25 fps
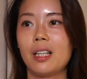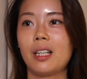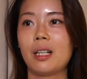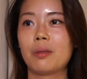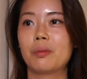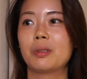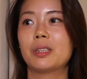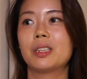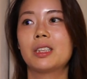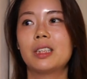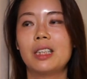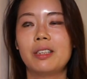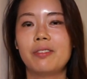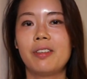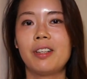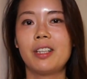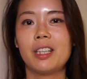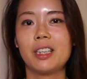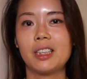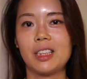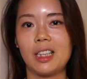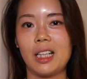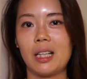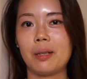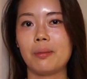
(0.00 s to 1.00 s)
that receiving
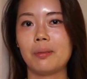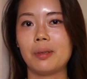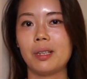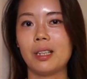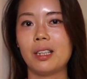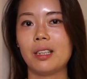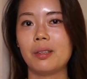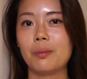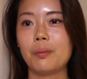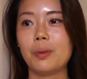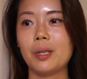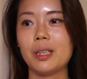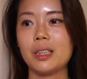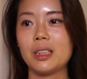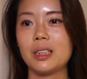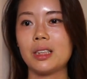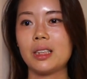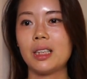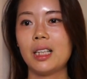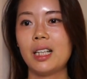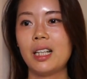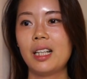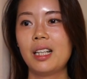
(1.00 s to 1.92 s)
this camera was